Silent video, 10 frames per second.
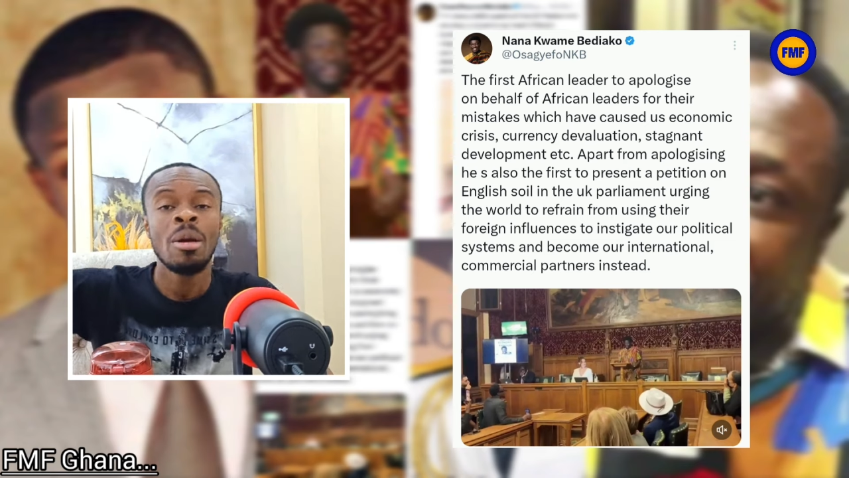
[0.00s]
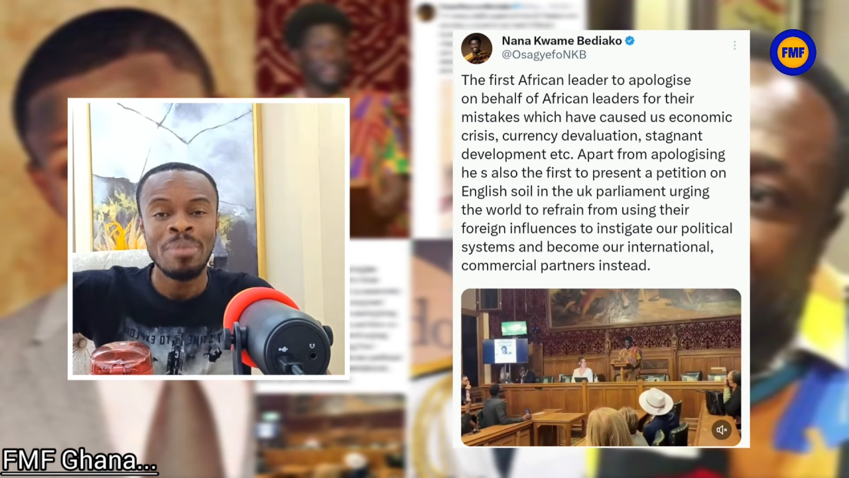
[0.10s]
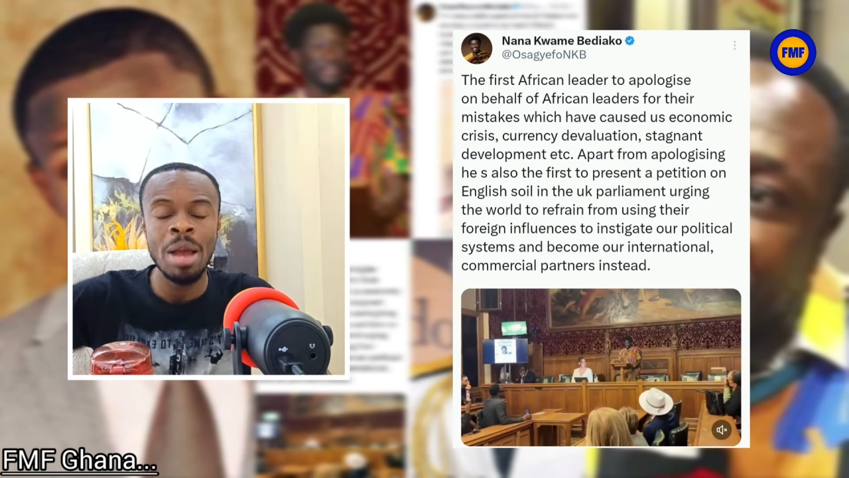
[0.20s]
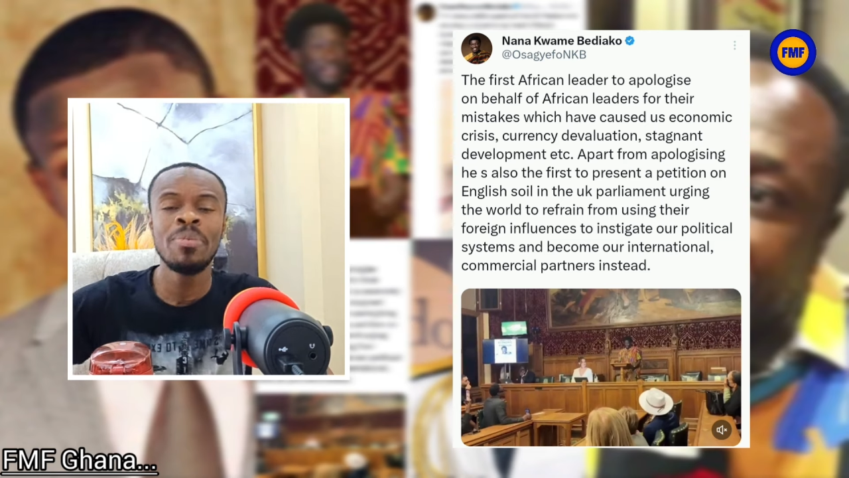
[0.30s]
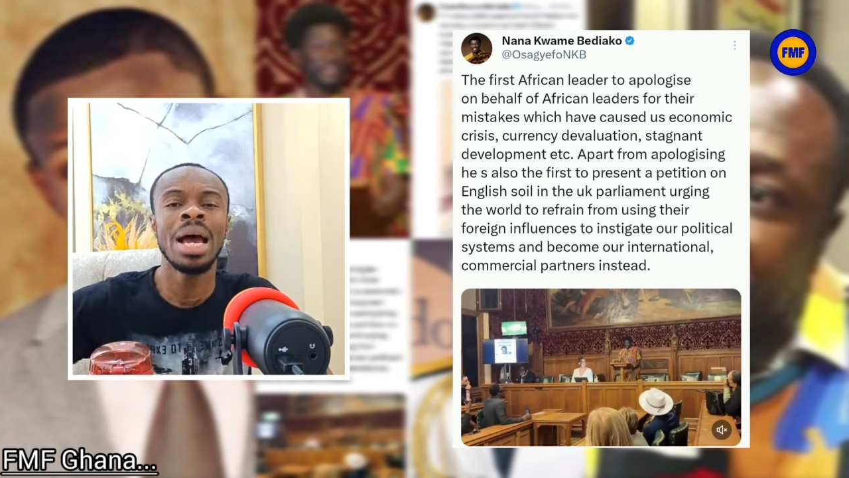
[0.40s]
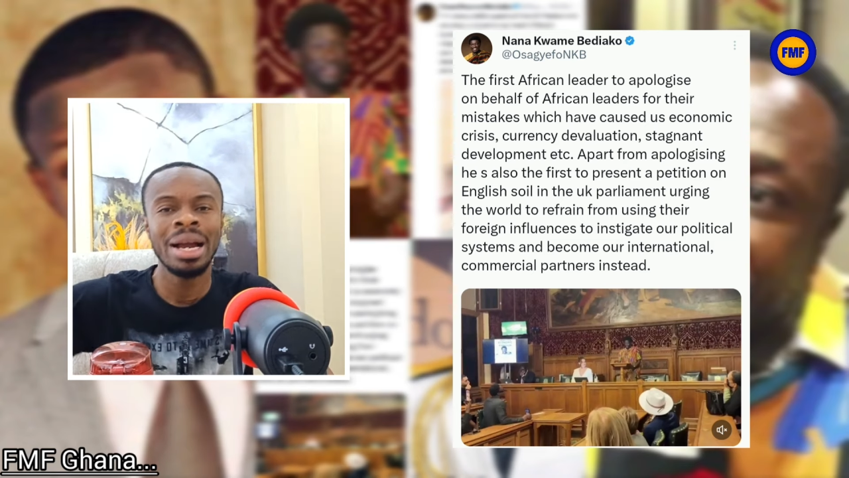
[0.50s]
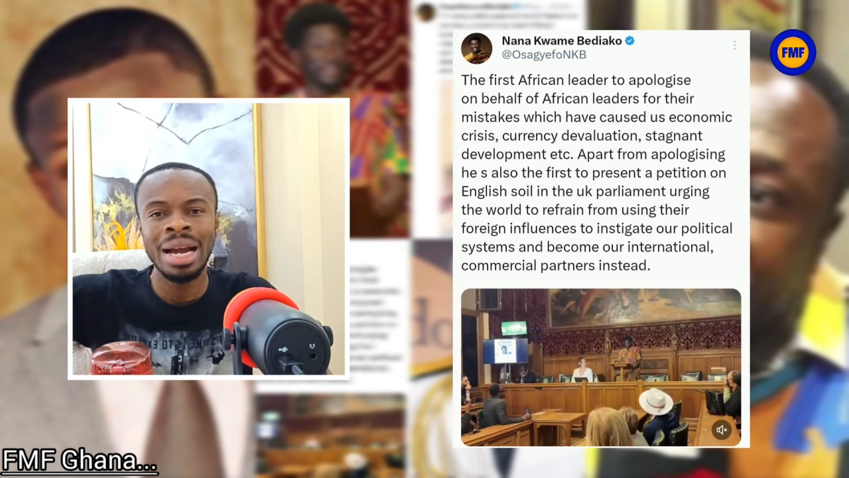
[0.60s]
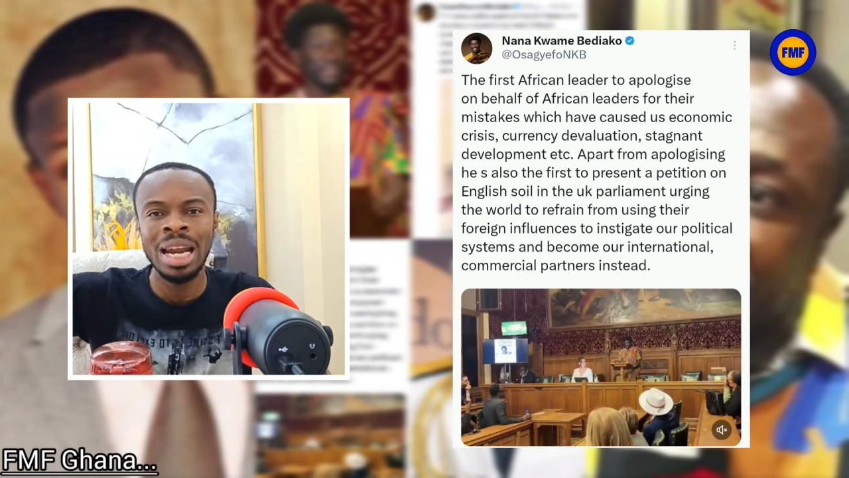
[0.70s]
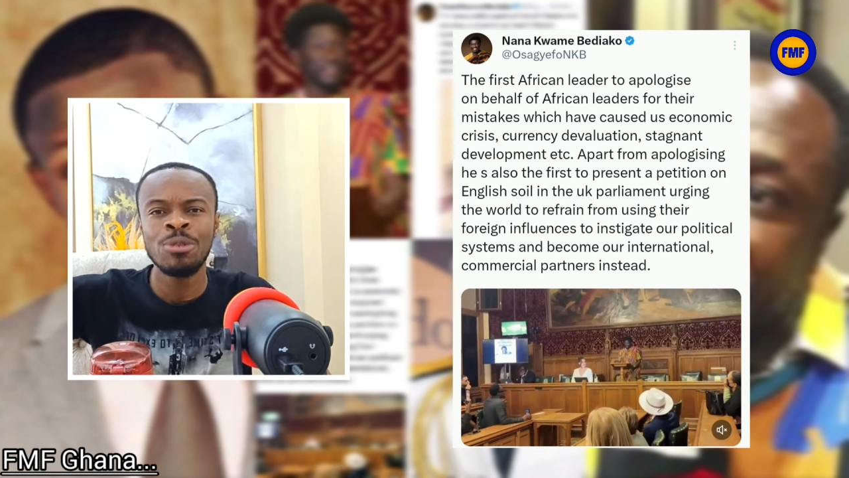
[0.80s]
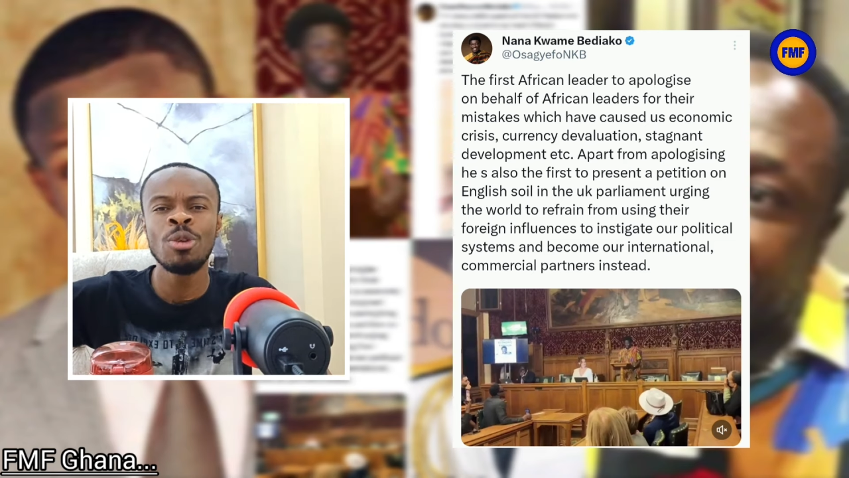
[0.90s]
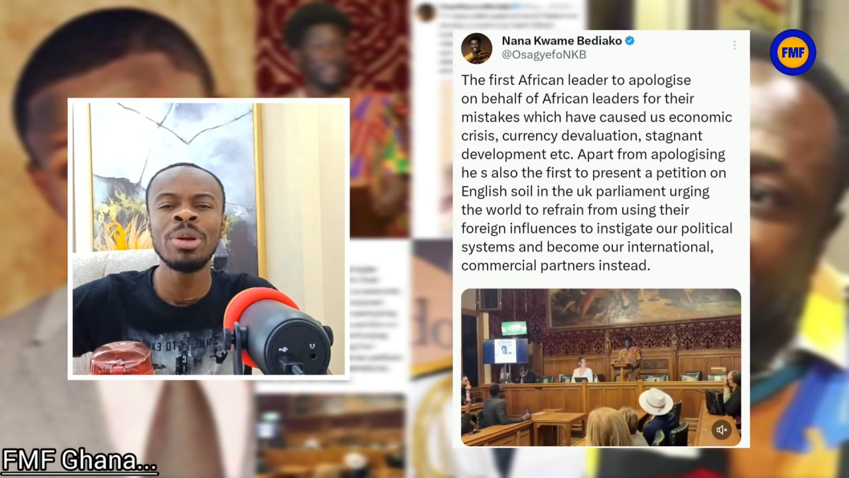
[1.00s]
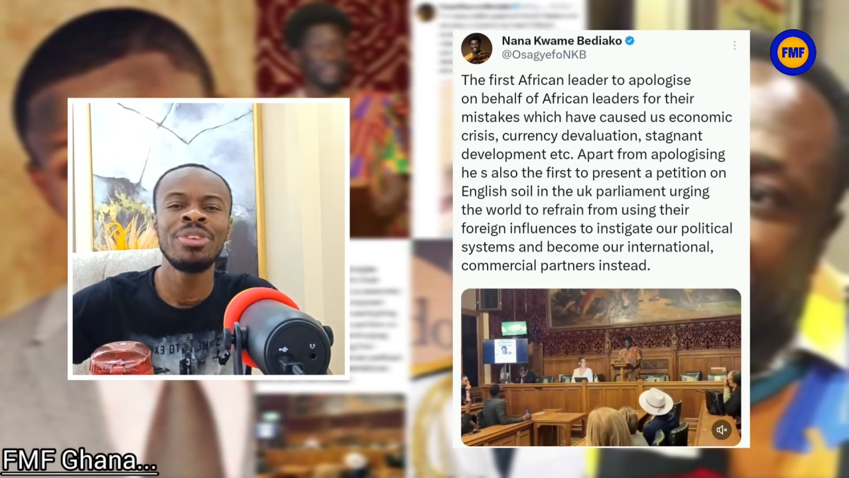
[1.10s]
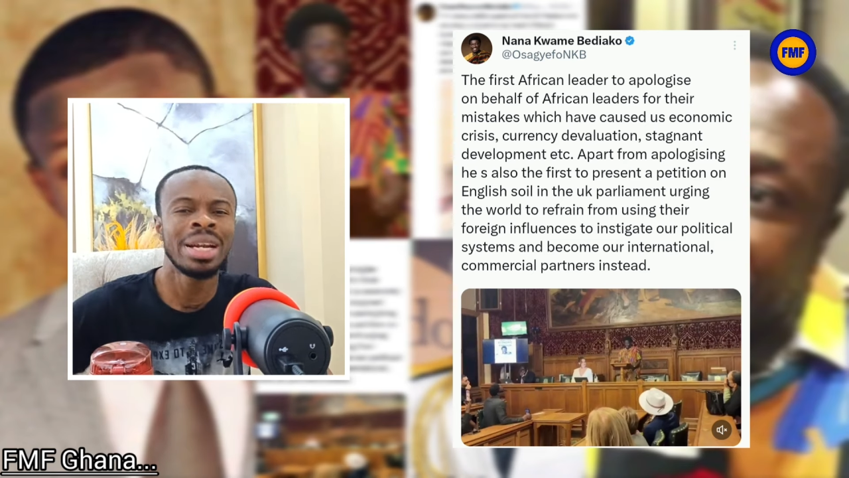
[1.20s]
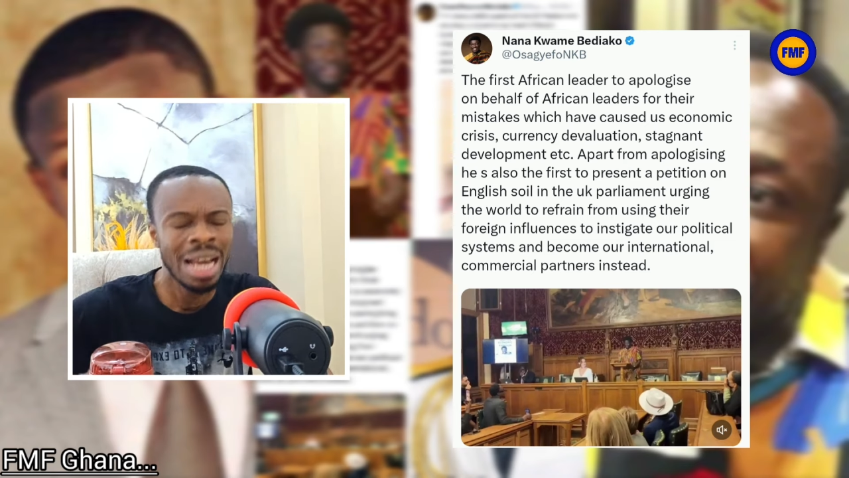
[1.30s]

baby a Ghana fobe drani